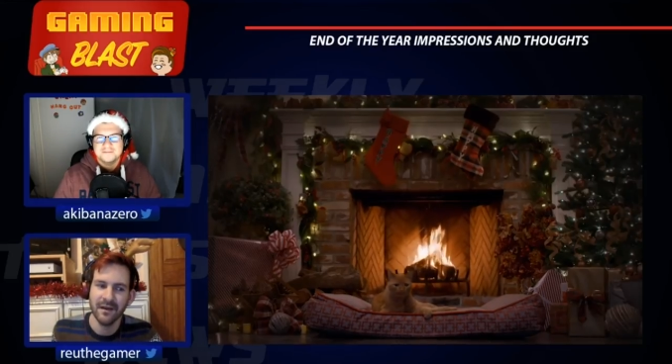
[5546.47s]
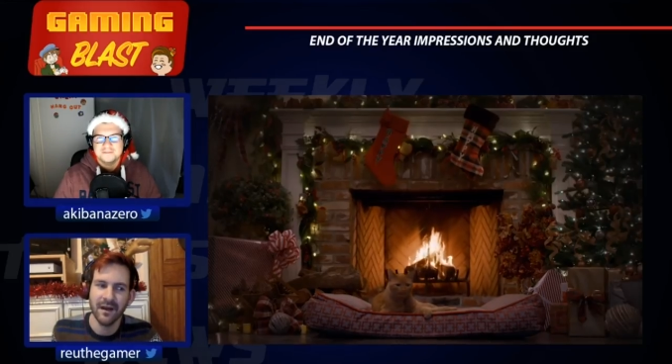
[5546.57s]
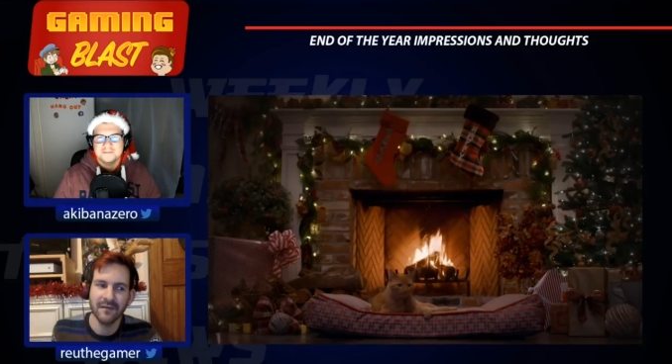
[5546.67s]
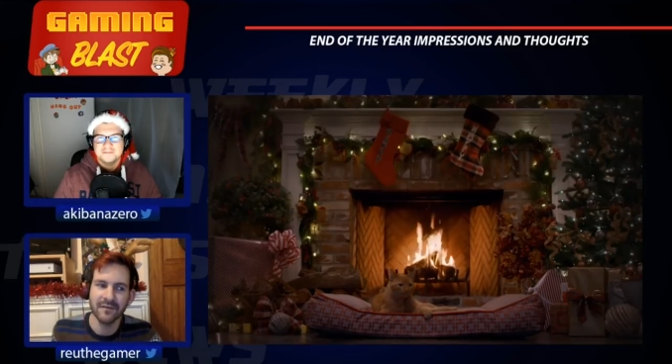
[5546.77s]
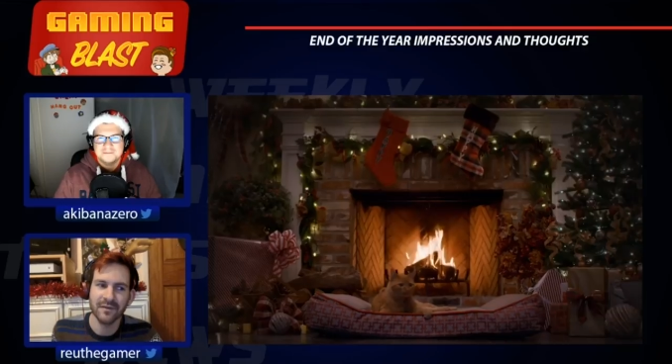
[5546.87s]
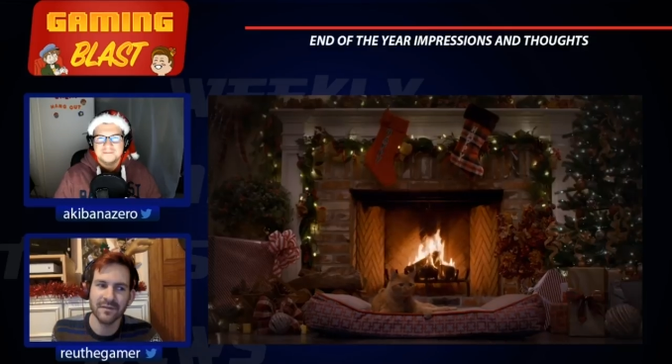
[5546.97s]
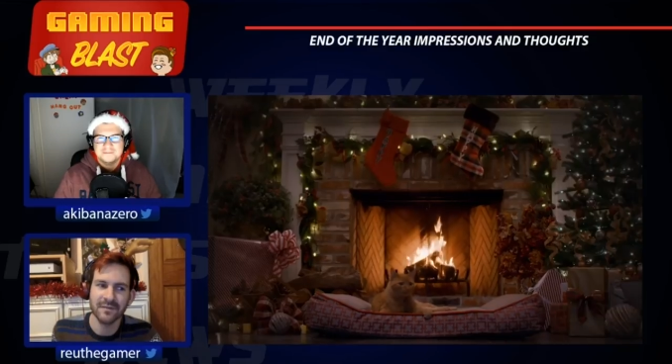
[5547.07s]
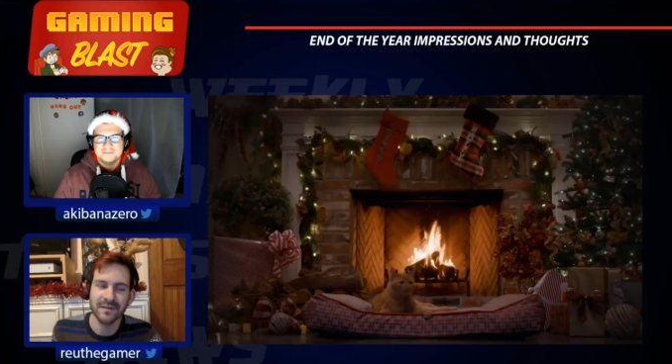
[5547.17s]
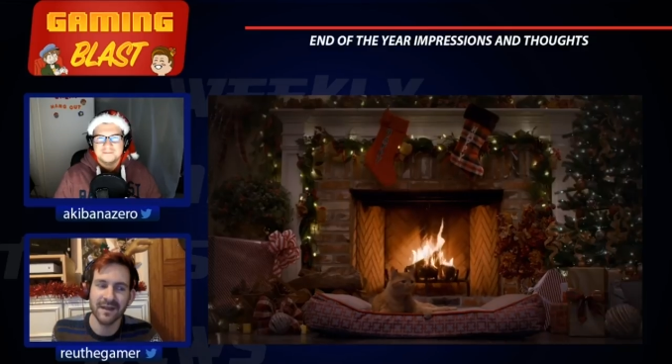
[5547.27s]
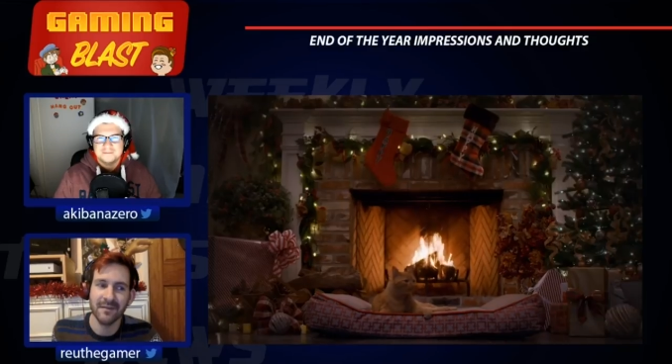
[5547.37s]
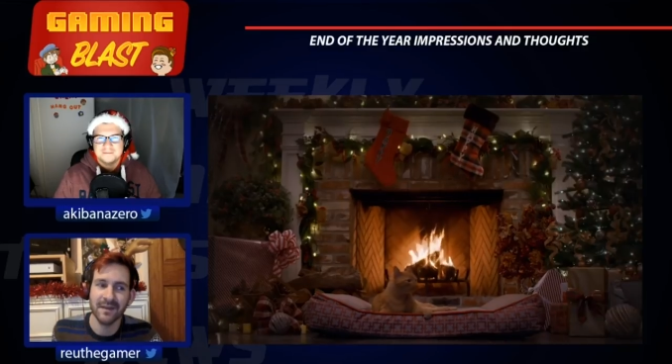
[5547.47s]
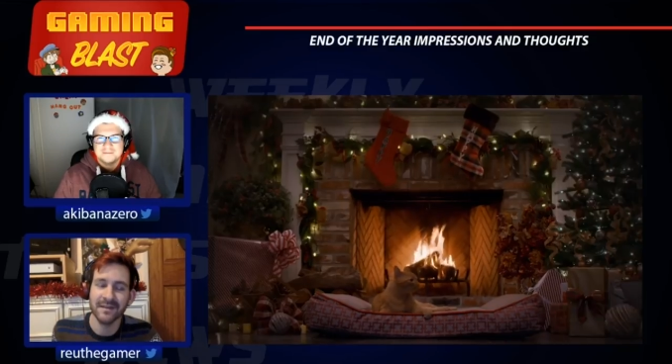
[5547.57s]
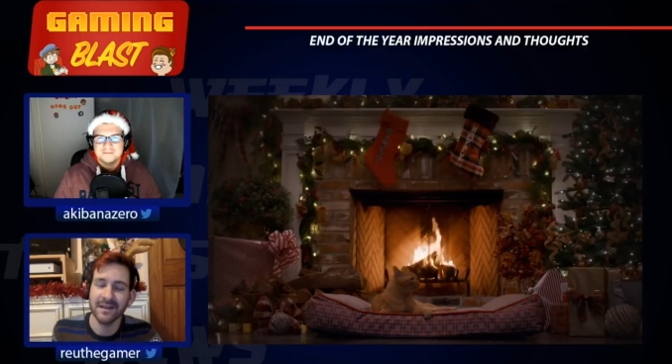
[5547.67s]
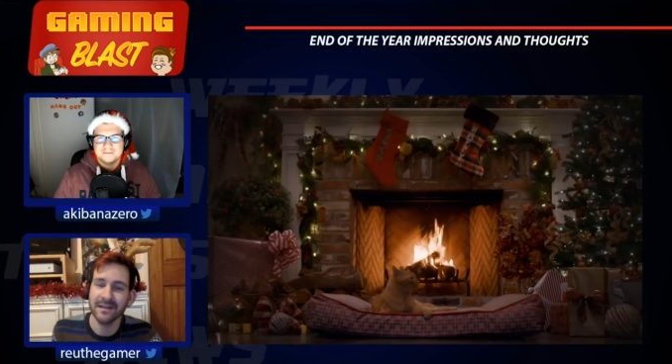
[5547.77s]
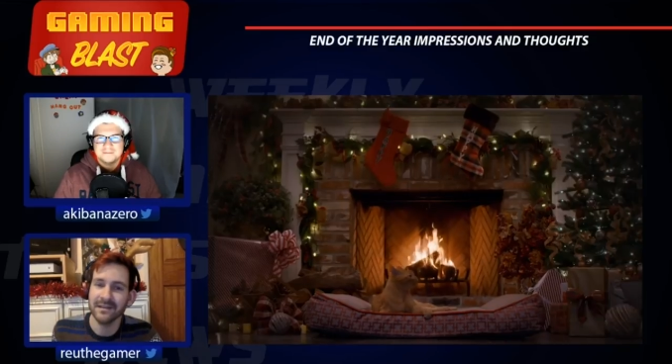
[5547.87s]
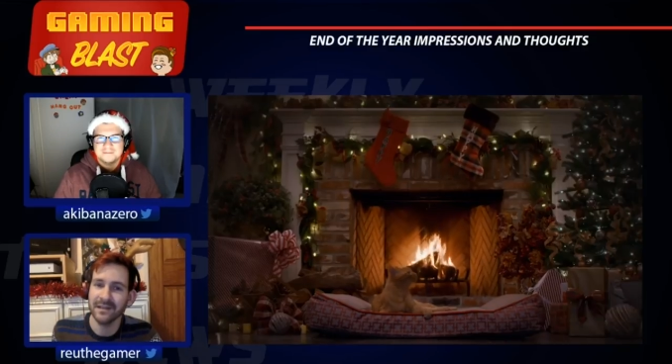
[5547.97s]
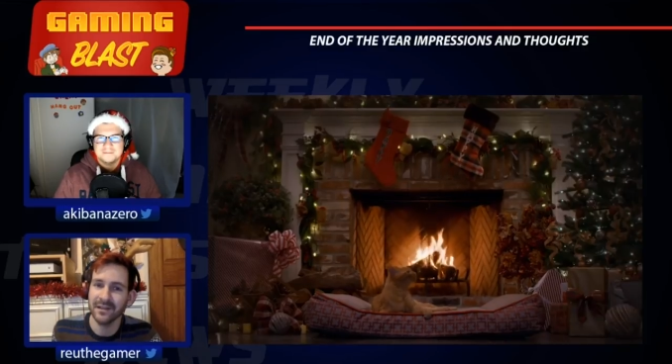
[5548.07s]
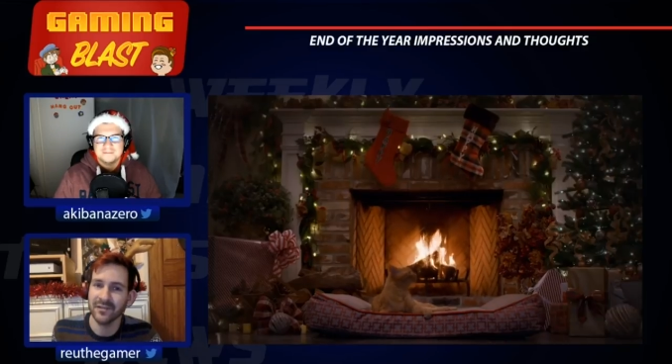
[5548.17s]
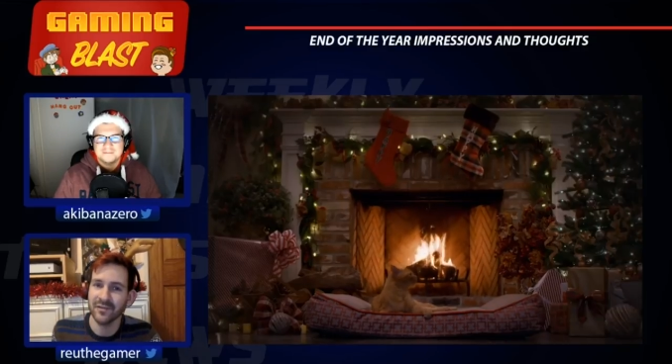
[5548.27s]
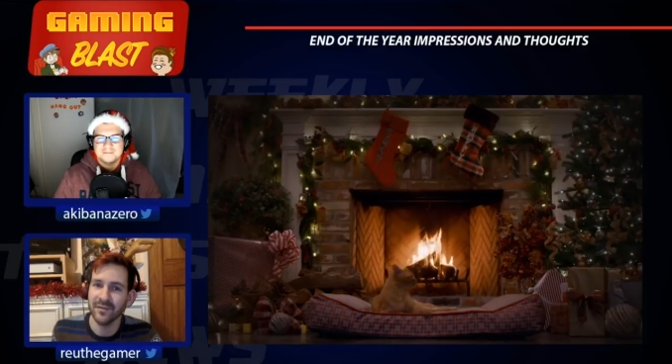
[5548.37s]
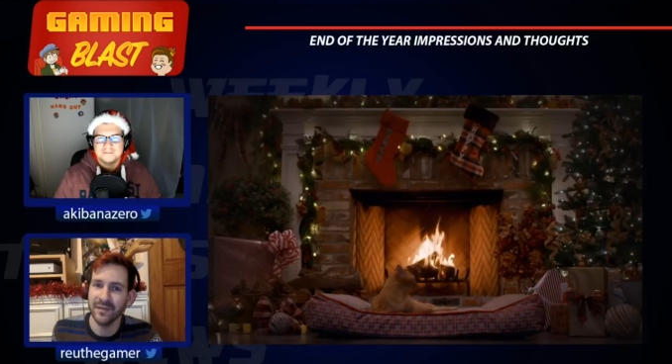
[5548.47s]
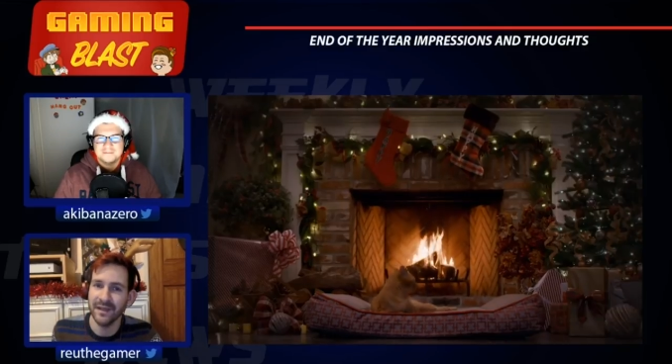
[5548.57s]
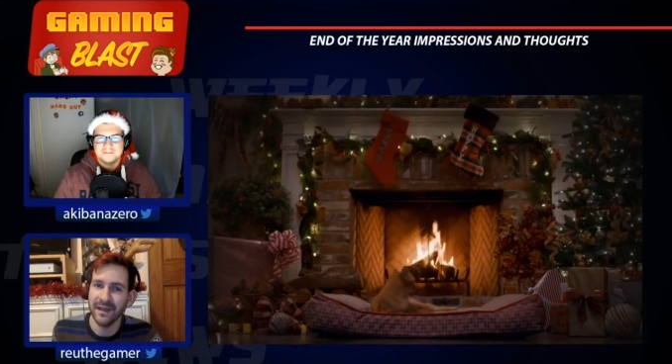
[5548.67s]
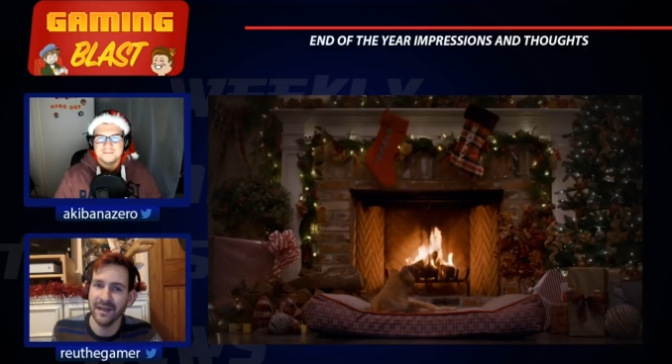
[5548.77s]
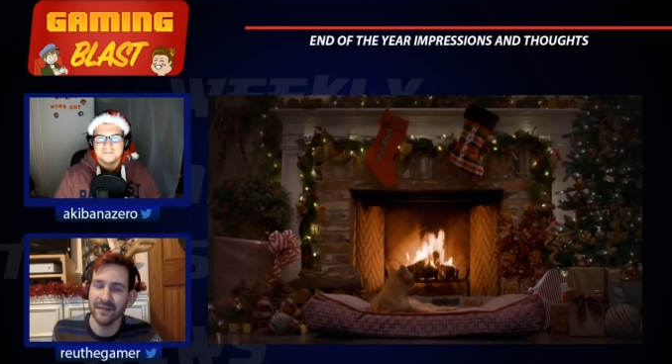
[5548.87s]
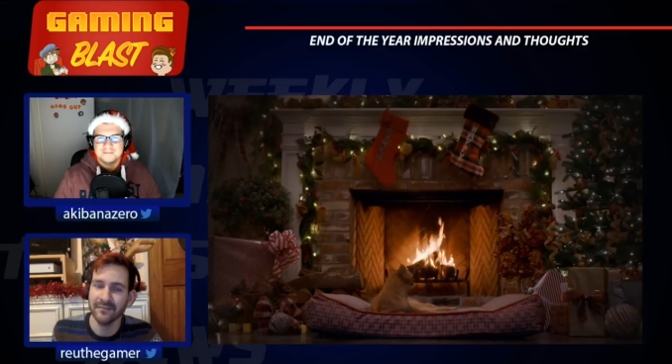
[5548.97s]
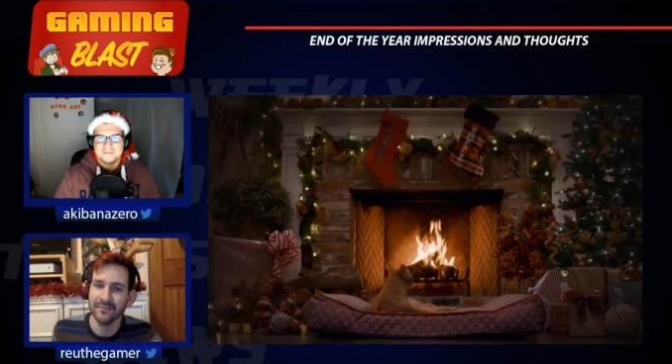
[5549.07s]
After Christmas, and my second to last stream of the year,